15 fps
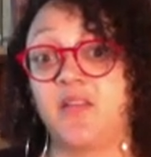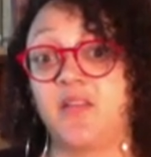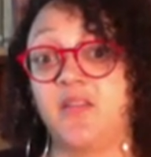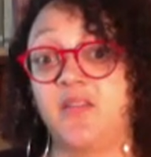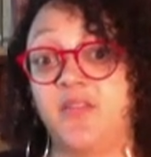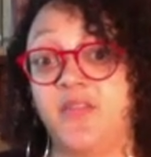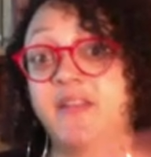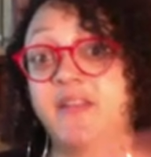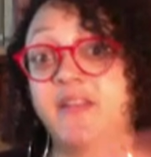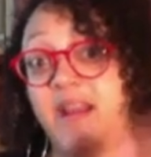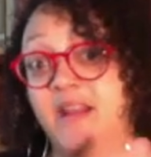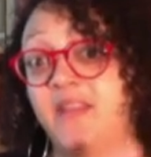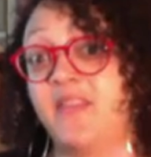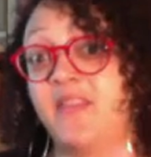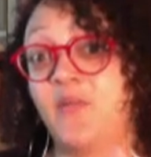the
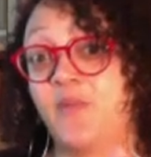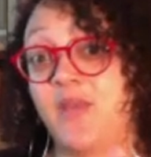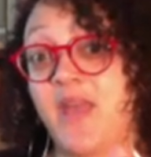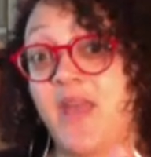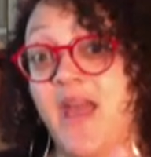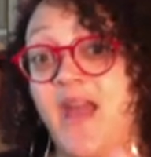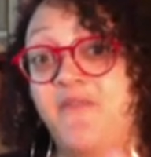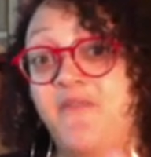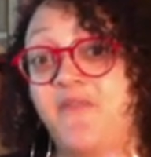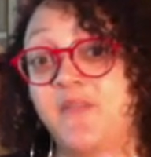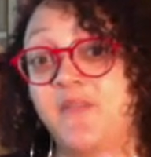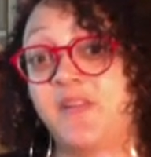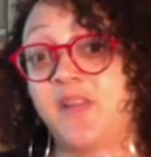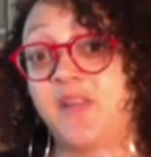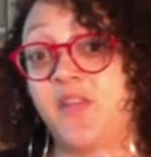data that we have from
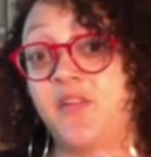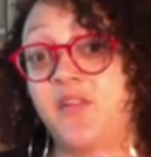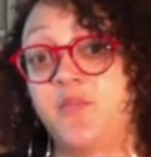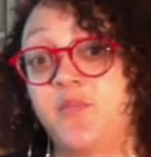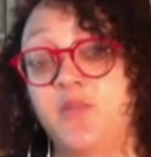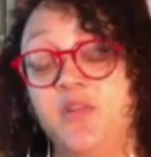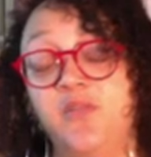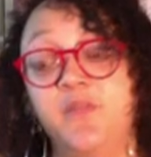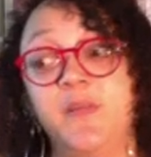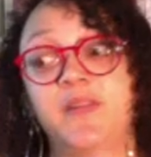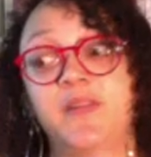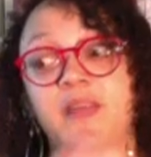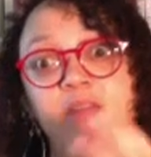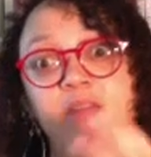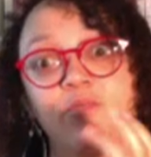these other
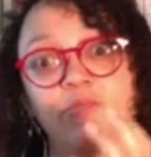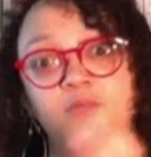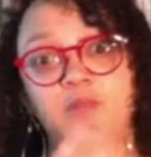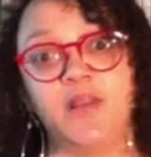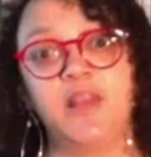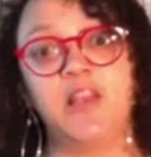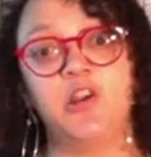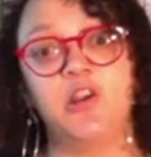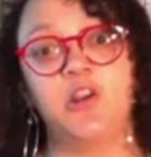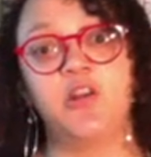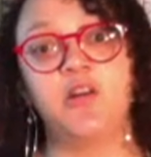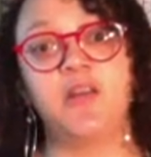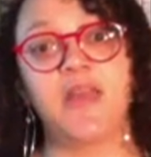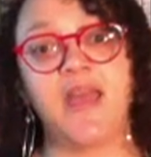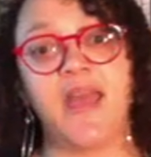movements and really
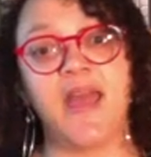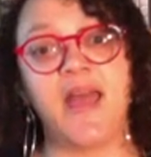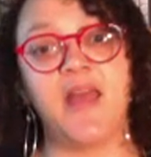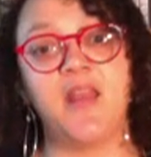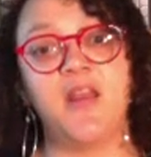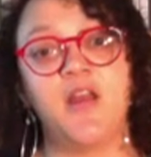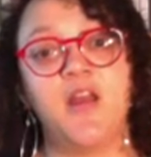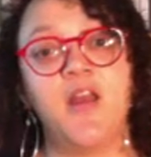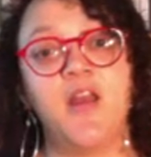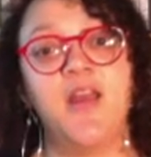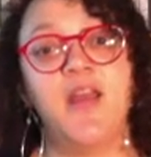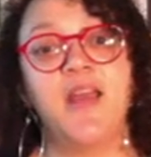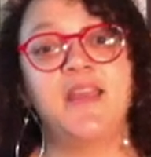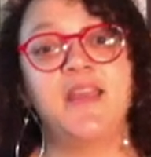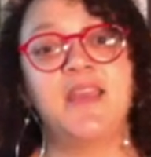look at,
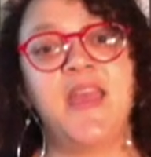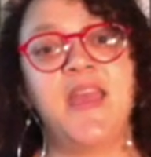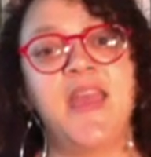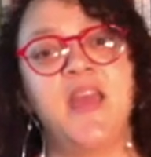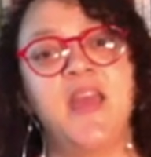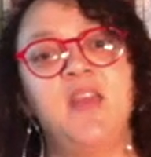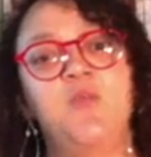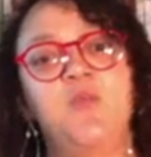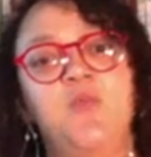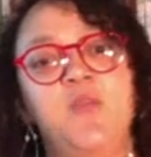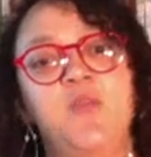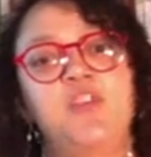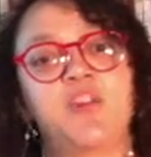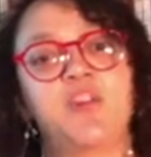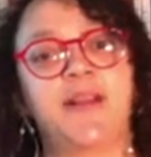can
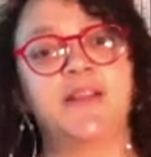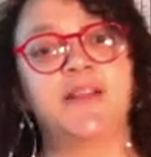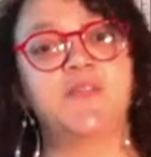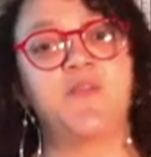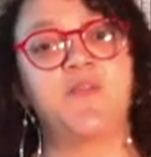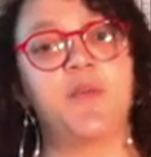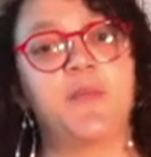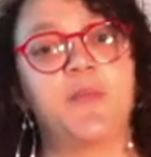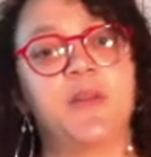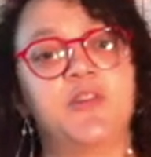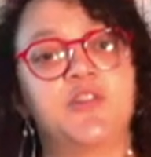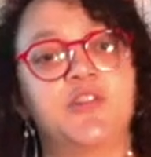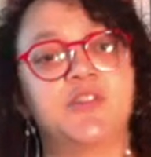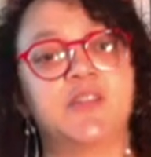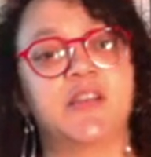we transform
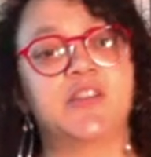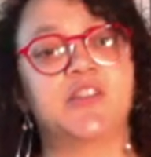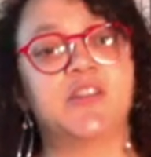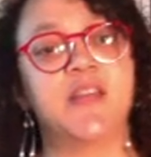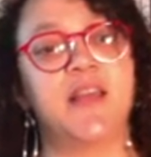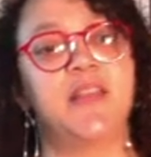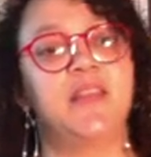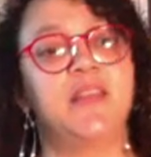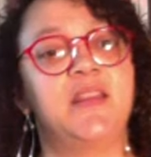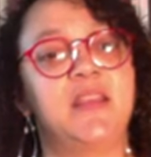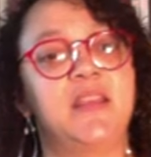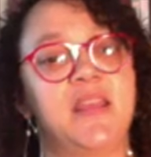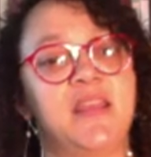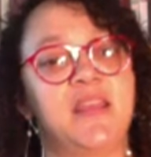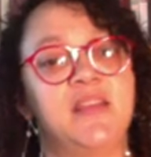
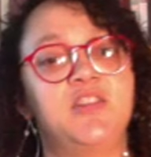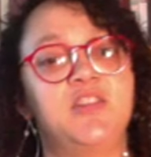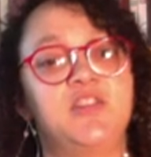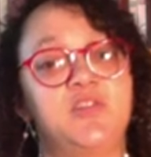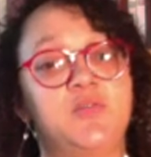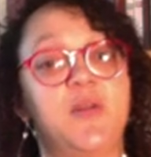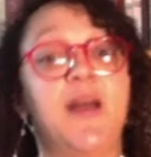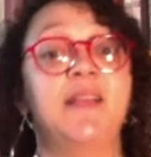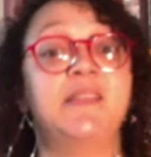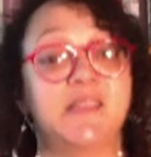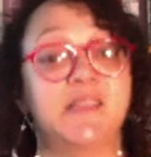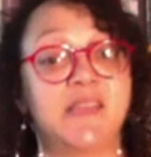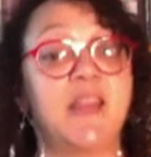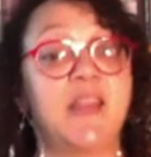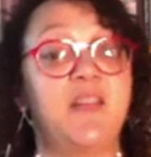intersectionality into a
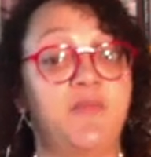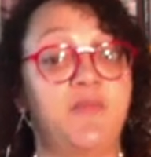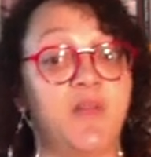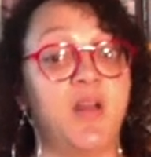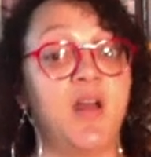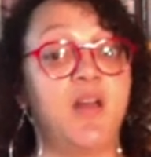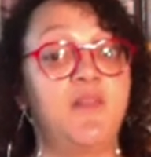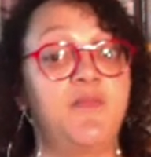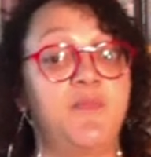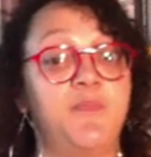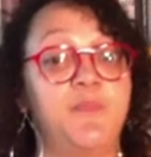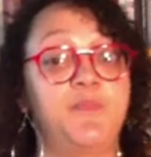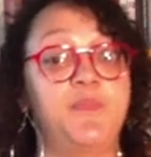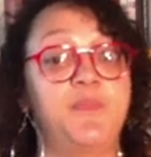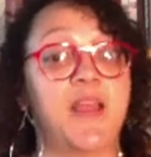state of
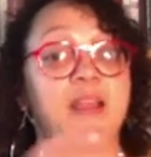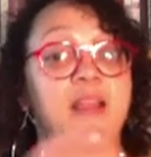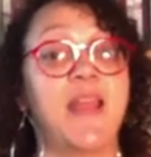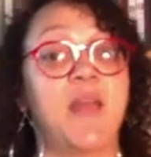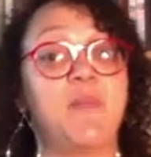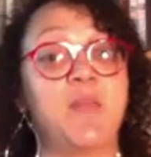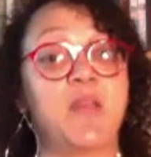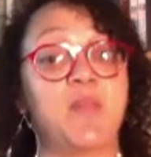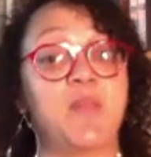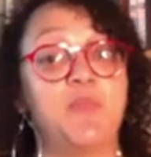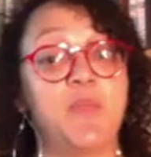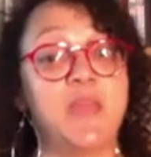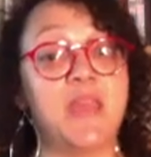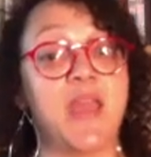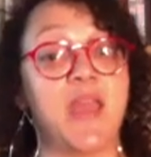dynamic
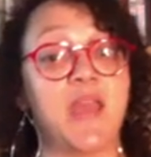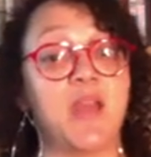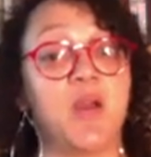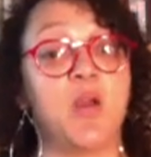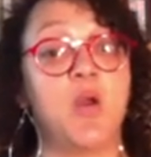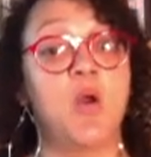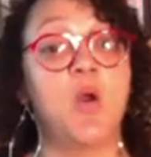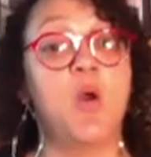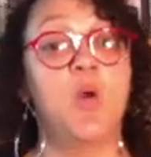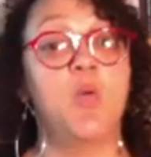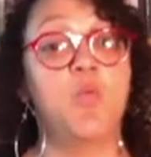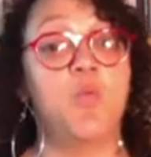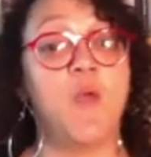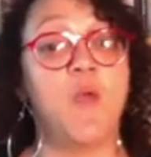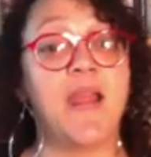being
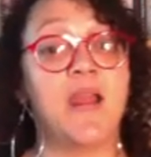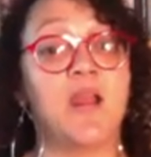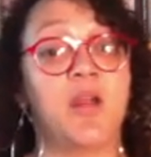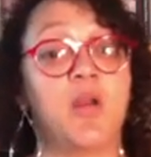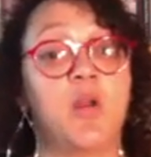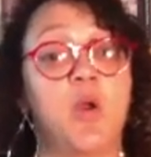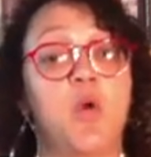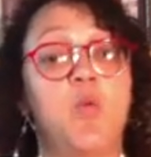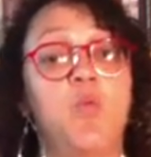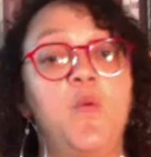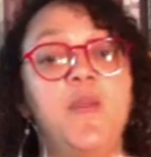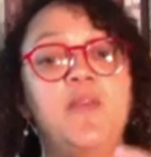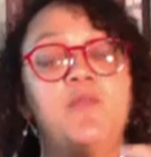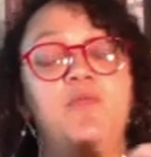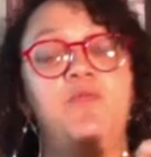where
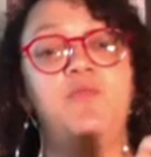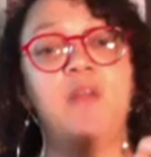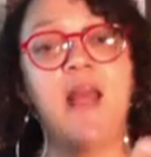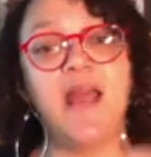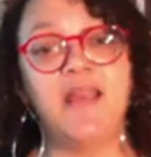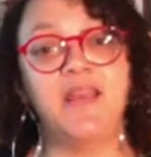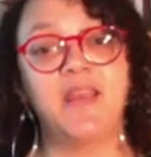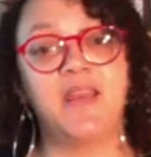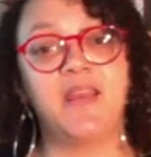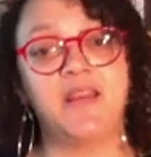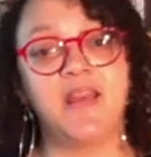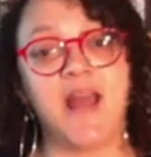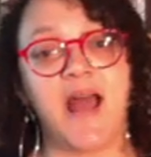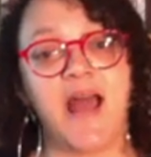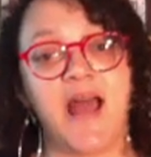we
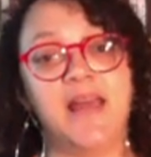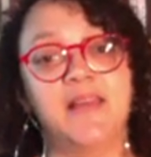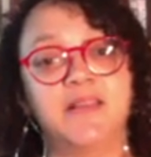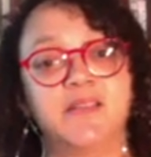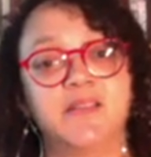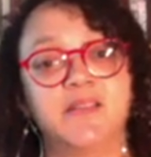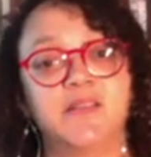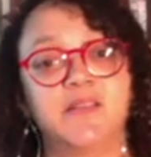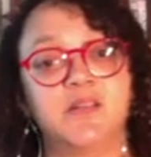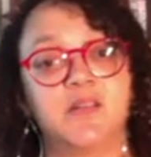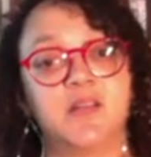recognize